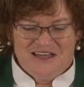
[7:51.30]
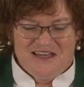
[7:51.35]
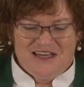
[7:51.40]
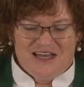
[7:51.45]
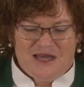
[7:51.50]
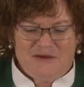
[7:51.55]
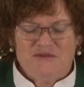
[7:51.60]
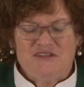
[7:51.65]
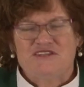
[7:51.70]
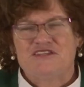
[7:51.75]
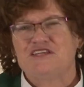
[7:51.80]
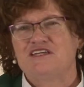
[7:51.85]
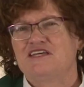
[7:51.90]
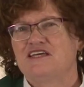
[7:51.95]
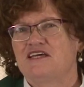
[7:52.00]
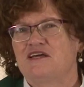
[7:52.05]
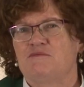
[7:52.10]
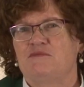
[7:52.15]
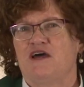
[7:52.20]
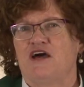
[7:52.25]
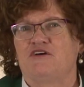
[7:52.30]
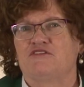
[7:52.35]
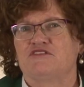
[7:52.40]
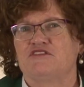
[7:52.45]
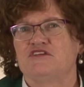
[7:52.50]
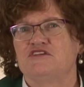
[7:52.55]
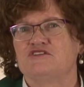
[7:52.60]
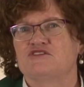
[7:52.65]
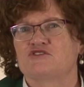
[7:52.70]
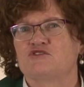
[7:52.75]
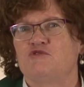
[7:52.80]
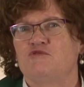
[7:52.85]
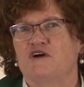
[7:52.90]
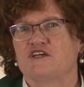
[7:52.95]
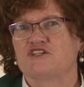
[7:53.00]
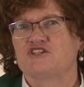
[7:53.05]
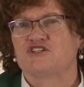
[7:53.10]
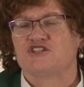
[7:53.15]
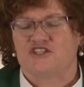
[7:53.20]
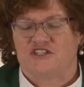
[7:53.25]
I've been thinking about these
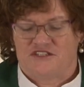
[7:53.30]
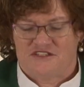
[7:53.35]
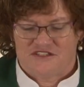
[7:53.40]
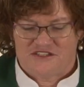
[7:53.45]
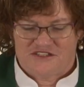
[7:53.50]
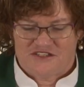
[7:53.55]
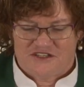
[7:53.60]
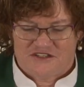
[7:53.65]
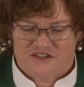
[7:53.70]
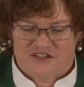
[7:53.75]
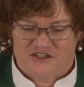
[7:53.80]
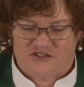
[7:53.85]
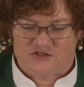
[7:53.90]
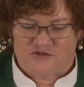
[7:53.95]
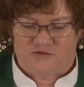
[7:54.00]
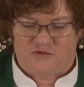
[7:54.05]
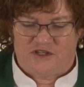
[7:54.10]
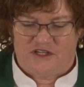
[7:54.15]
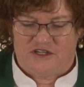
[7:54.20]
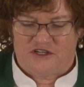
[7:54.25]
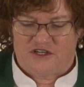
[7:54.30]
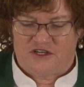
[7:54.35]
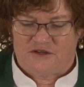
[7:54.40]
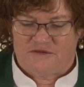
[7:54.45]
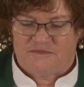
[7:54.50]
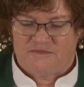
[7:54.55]
questions this week.